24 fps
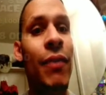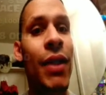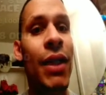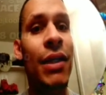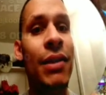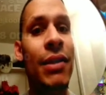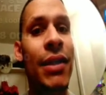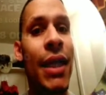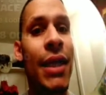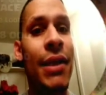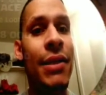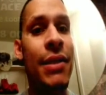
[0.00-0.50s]

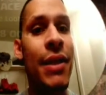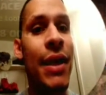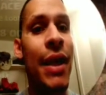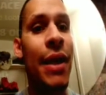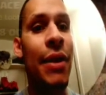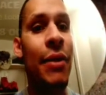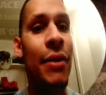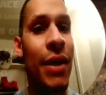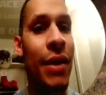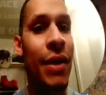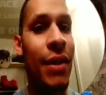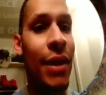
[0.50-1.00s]
takes out
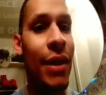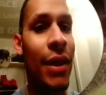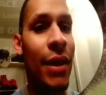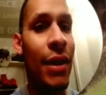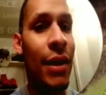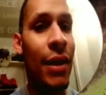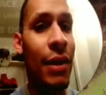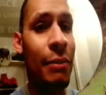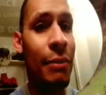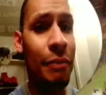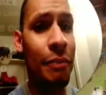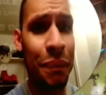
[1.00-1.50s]

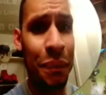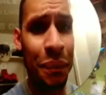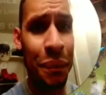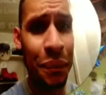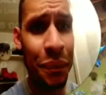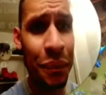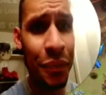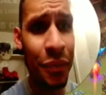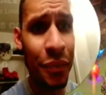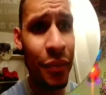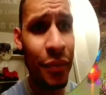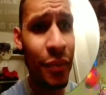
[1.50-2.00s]
a
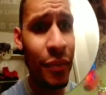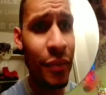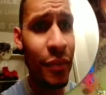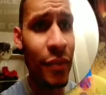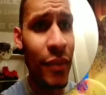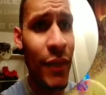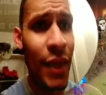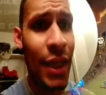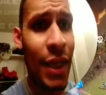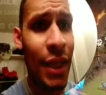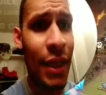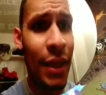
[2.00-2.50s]

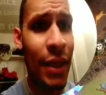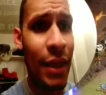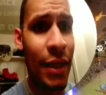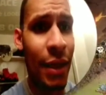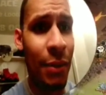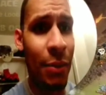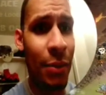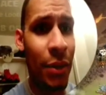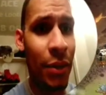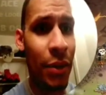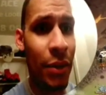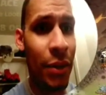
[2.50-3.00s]

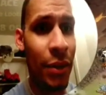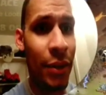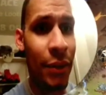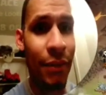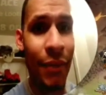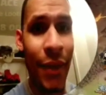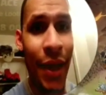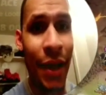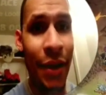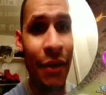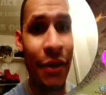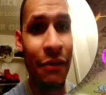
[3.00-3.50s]
couple
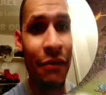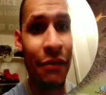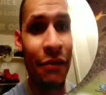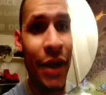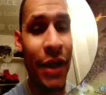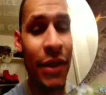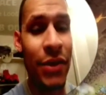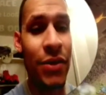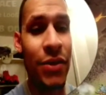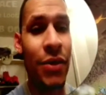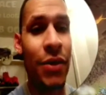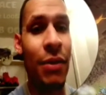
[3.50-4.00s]
air
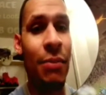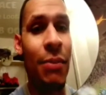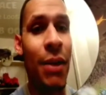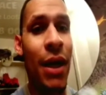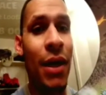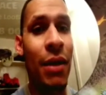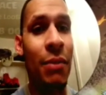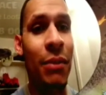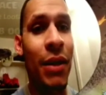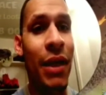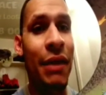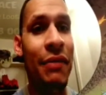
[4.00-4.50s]
defense on the bottom
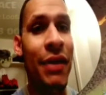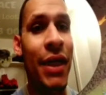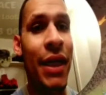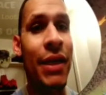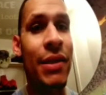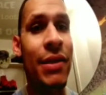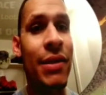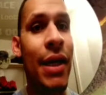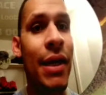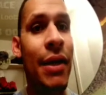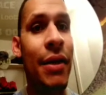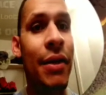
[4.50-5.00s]
left-hand
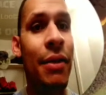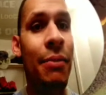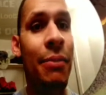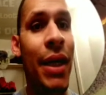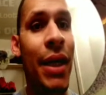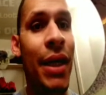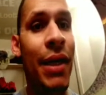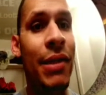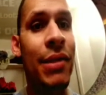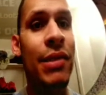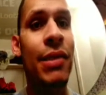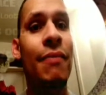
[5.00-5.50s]
side of the
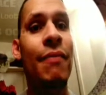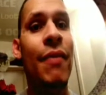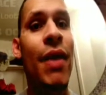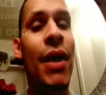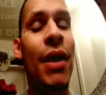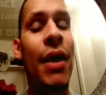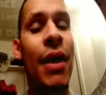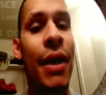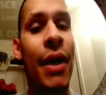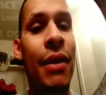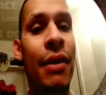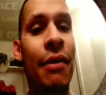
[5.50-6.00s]
base,
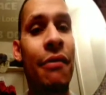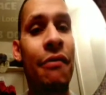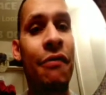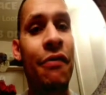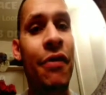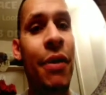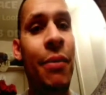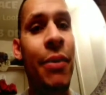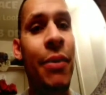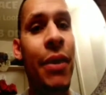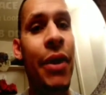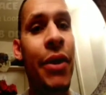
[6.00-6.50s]
and then
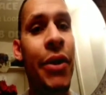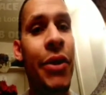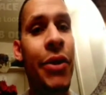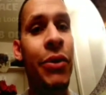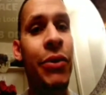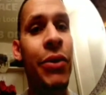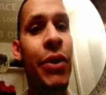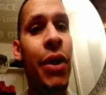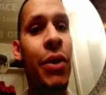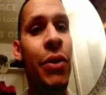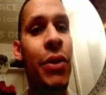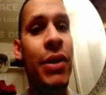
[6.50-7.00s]
from there you'll
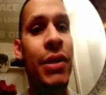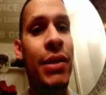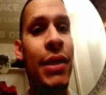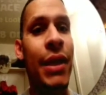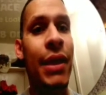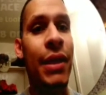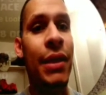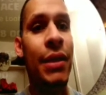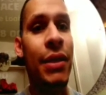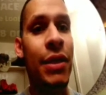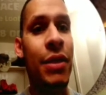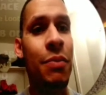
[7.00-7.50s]
notice that it
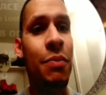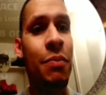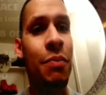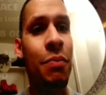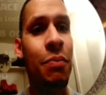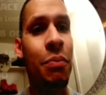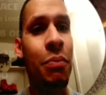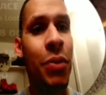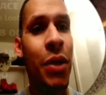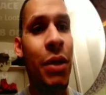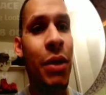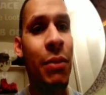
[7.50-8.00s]
just
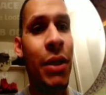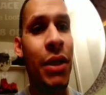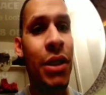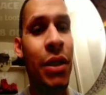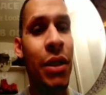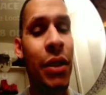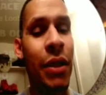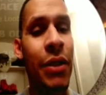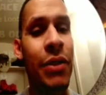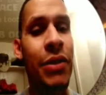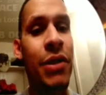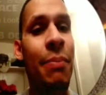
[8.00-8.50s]
pretty much
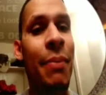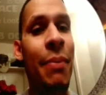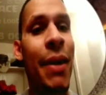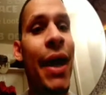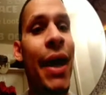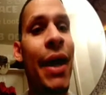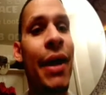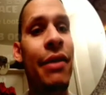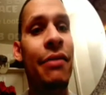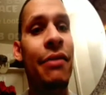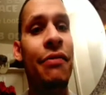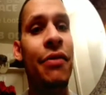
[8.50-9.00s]
clears a
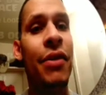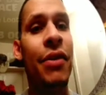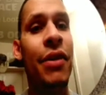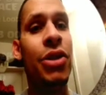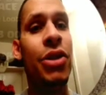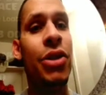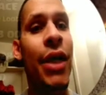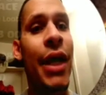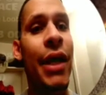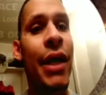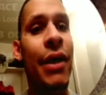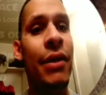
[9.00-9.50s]
path for the
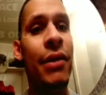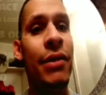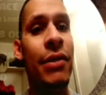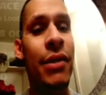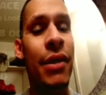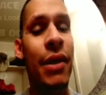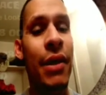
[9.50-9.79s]
dragons